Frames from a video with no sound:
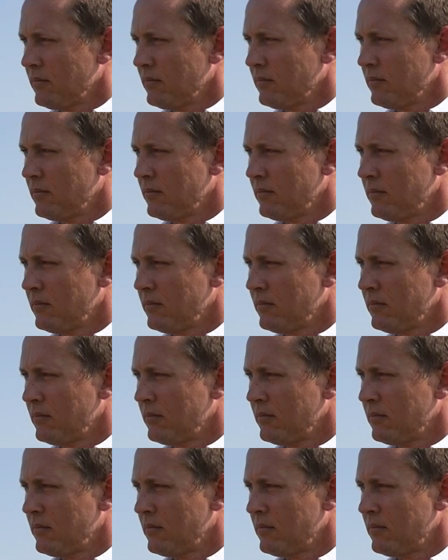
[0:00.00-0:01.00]

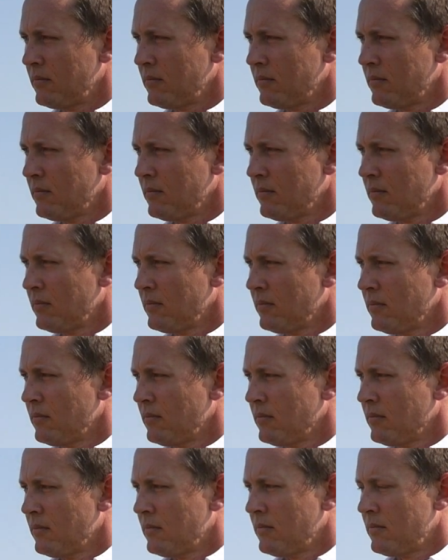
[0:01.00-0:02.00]

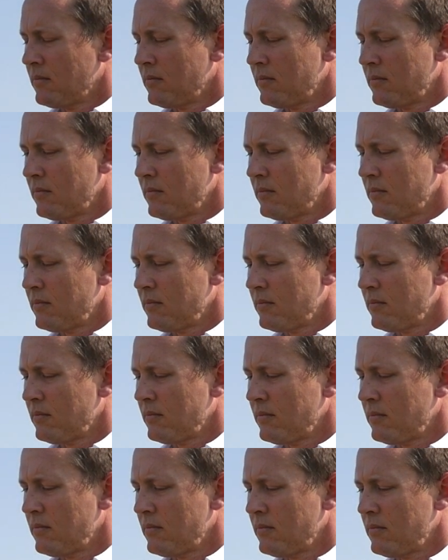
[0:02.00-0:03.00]

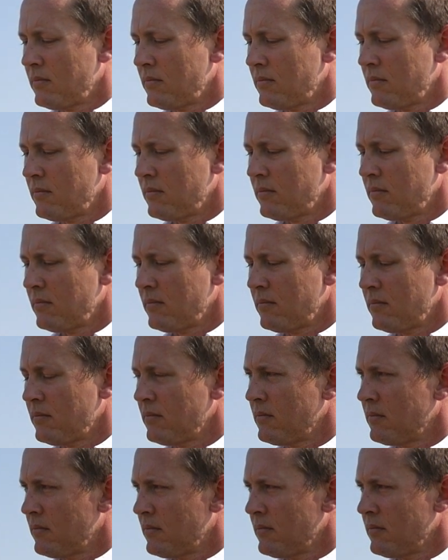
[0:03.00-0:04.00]

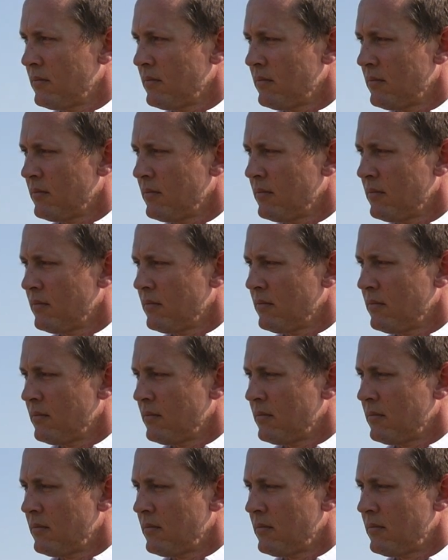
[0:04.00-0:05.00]

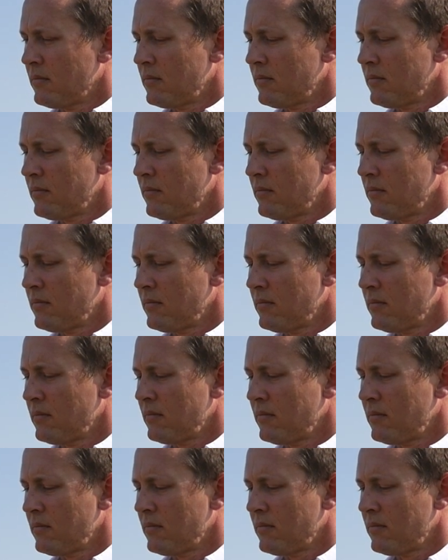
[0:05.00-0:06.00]

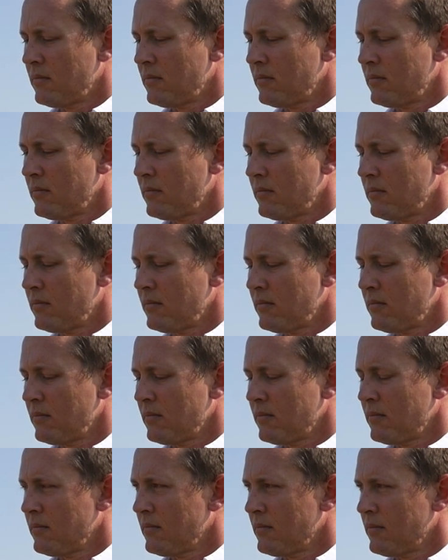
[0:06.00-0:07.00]

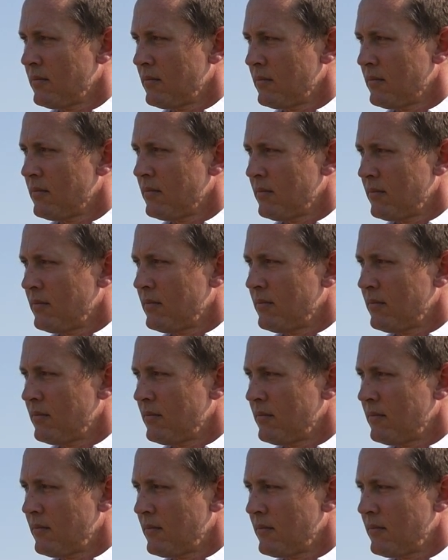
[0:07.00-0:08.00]
(not speaking)